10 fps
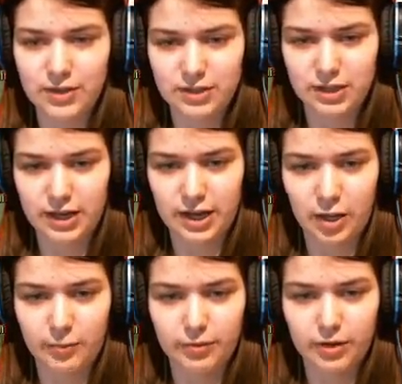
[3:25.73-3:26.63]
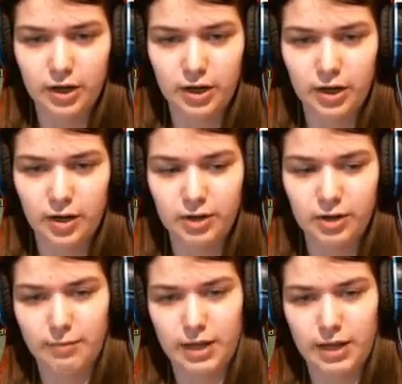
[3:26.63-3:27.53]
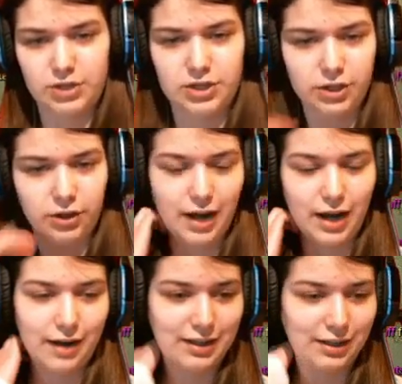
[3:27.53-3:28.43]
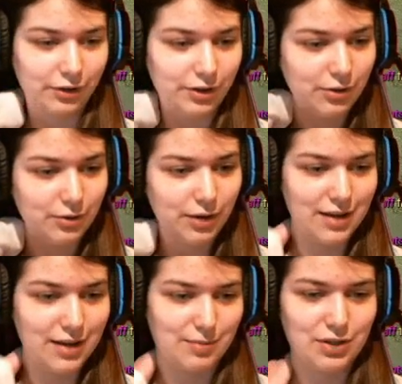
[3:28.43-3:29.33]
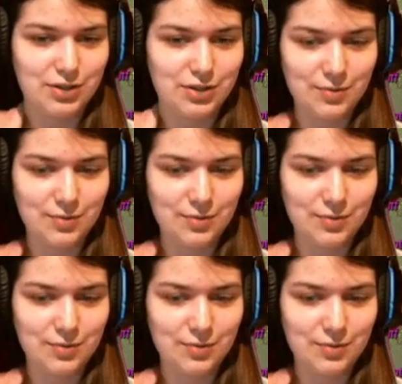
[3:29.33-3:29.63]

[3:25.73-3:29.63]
It's going to help your Mana Shield not kill you as much.